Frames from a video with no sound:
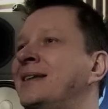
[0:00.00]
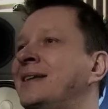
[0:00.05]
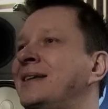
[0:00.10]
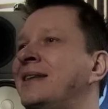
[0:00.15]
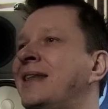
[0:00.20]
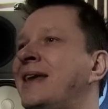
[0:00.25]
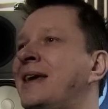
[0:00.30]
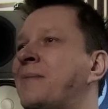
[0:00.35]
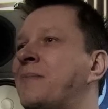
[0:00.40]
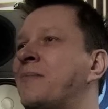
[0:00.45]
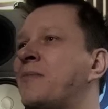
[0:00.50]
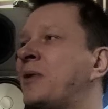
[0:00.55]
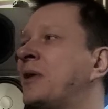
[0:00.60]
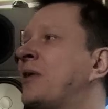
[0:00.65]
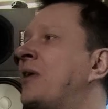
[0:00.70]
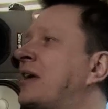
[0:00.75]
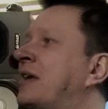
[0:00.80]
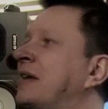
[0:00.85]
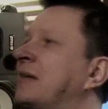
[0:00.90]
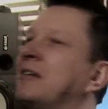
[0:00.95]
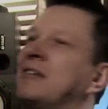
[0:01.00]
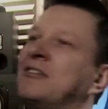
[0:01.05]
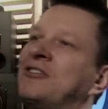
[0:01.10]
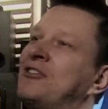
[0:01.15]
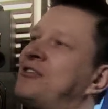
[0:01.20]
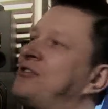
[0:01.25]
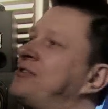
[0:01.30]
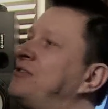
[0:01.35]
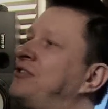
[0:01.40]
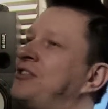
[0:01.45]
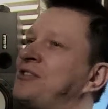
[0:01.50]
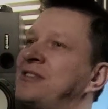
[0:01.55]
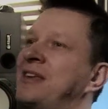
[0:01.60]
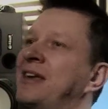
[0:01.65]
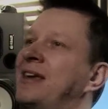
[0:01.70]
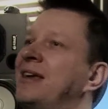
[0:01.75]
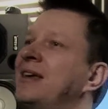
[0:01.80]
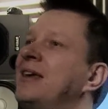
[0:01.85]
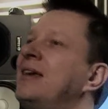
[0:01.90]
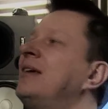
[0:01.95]
in them when I can just
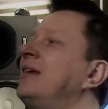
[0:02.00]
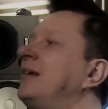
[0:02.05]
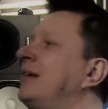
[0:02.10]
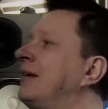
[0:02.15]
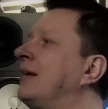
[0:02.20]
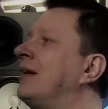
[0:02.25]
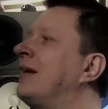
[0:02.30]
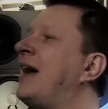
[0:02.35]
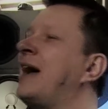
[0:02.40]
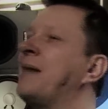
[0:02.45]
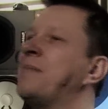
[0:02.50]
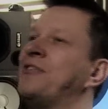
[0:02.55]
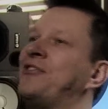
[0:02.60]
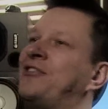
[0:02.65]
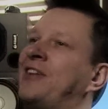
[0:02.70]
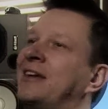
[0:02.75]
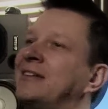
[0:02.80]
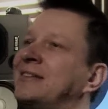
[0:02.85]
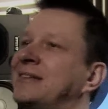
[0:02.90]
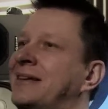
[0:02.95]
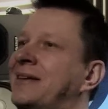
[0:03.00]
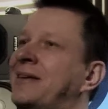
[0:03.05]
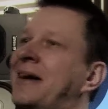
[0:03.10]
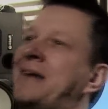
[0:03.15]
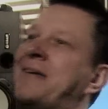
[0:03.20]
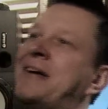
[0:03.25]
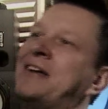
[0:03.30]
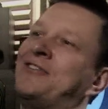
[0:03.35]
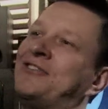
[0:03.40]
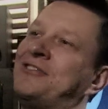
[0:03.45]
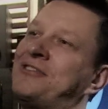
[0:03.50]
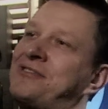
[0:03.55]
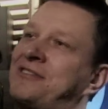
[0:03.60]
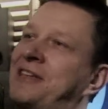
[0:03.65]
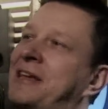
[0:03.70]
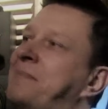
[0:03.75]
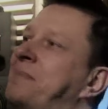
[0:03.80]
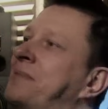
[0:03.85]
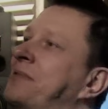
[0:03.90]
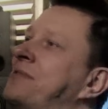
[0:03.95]
get, you know, Abashanti and Iration
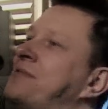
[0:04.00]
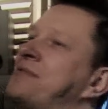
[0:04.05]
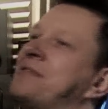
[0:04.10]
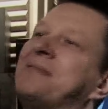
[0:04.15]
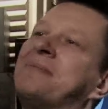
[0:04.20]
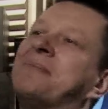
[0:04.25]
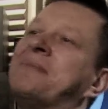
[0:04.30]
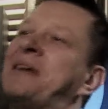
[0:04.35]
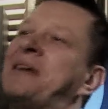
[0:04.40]
Steppers and